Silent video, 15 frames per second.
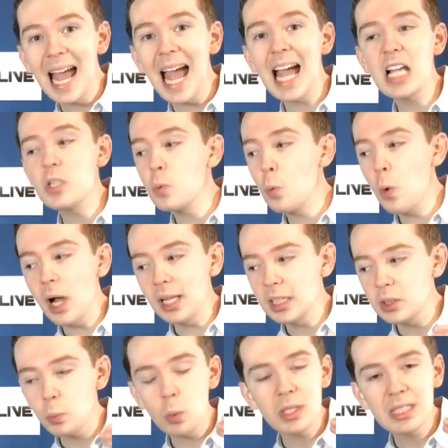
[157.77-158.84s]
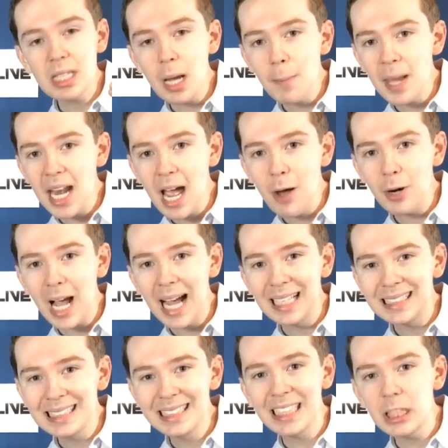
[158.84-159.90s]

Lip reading: as well as what's coming out on